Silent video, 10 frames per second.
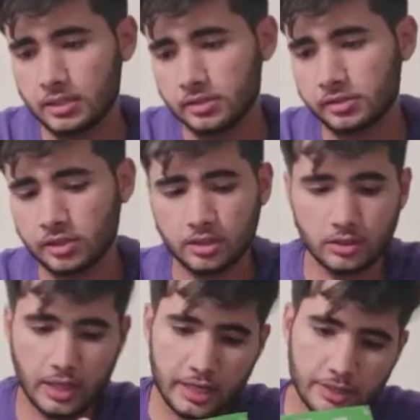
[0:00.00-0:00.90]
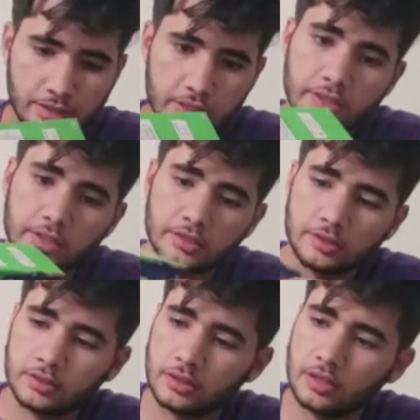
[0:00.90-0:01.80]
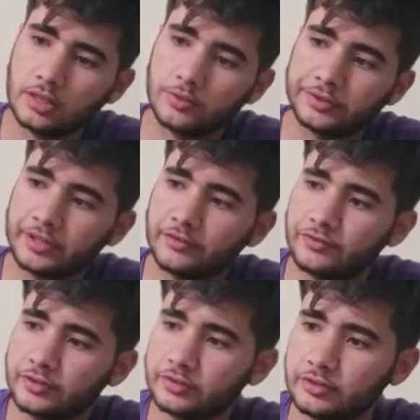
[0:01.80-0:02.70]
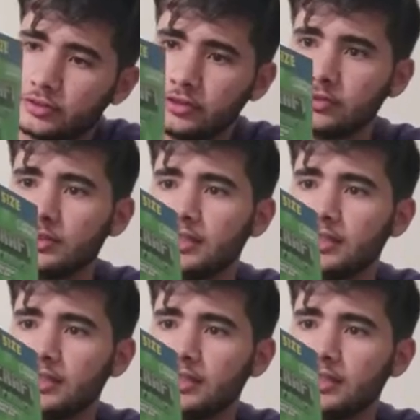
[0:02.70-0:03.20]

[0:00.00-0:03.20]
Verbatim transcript: so I think uh, without further ado,